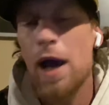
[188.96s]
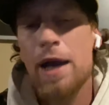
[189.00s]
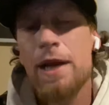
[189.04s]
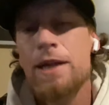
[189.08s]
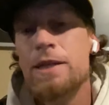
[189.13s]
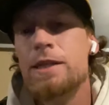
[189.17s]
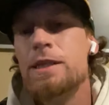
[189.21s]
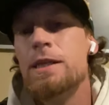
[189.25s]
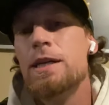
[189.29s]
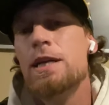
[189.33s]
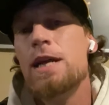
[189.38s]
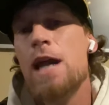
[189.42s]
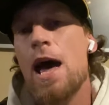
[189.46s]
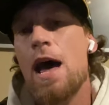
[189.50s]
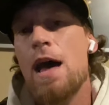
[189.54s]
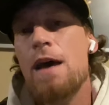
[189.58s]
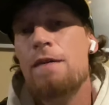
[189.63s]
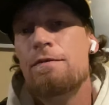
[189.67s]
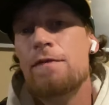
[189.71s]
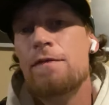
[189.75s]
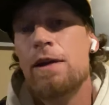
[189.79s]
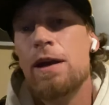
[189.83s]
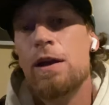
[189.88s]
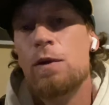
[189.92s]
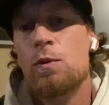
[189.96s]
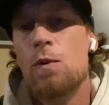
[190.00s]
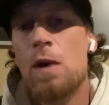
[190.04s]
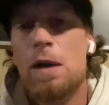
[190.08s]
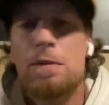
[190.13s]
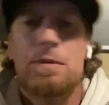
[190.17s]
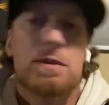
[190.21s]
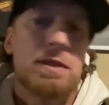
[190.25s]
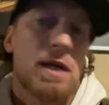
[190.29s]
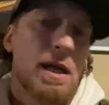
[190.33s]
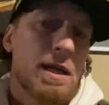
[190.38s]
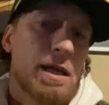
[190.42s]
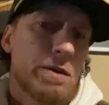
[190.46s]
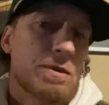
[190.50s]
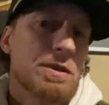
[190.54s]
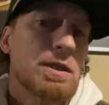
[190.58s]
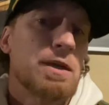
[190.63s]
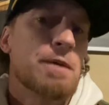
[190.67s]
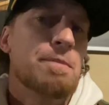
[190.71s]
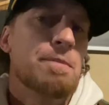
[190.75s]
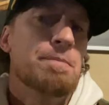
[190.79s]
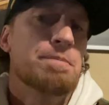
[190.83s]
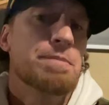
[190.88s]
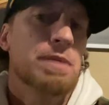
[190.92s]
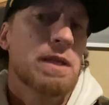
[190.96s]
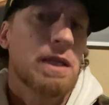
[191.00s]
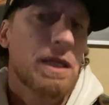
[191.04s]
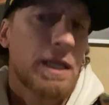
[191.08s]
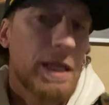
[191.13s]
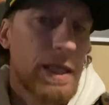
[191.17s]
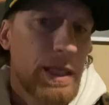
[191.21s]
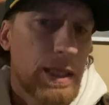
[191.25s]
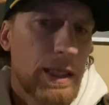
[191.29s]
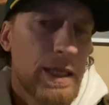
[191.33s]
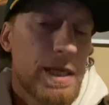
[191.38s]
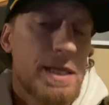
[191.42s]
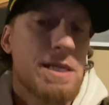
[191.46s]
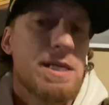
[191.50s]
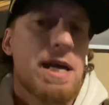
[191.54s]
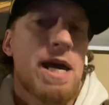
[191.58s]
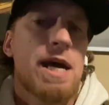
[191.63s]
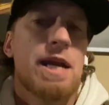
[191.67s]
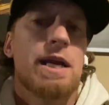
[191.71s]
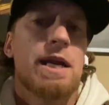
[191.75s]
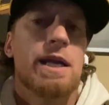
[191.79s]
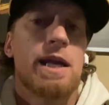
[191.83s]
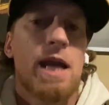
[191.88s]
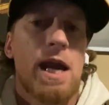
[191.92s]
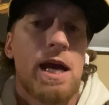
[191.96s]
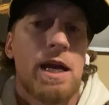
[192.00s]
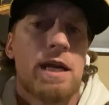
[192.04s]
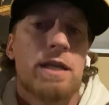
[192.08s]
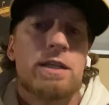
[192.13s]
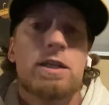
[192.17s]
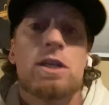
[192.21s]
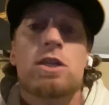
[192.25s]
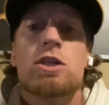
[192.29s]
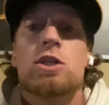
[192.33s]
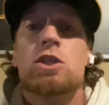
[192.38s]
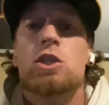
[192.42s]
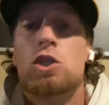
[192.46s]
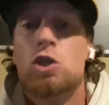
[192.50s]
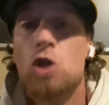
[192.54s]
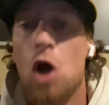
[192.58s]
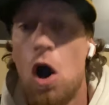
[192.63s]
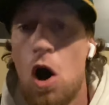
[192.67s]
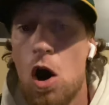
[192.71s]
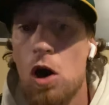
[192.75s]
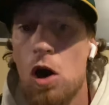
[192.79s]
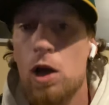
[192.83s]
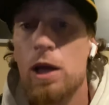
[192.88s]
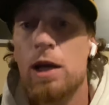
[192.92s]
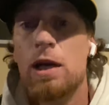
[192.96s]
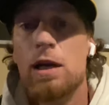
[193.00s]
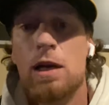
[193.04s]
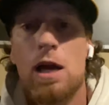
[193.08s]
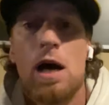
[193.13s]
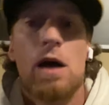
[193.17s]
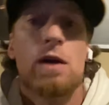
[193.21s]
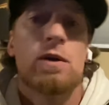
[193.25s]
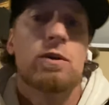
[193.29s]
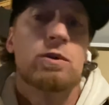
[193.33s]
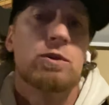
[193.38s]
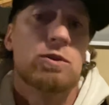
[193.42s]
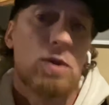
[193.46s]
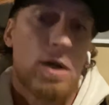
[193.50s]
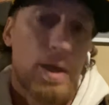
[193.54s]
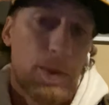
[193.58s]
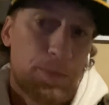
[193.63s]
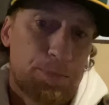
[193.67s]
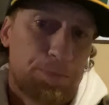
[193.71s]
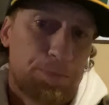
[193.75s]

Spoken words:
did she have a website that was completely dedicated to dogging Donald Trump?